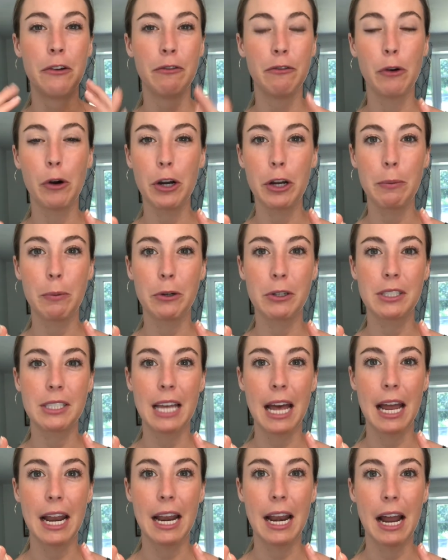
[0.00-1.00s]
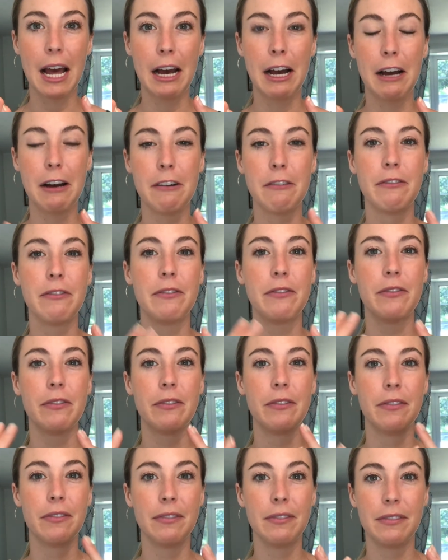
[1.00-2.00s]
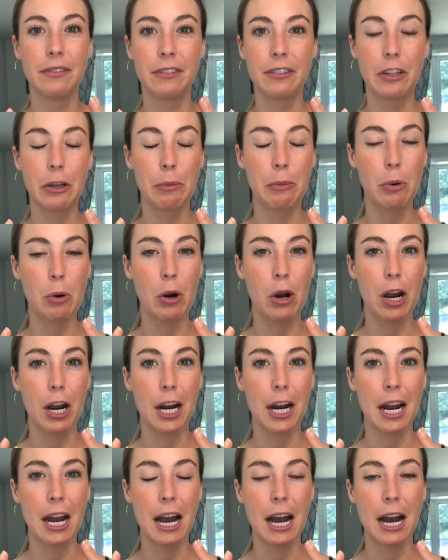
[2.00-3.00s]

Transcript: 40% of the more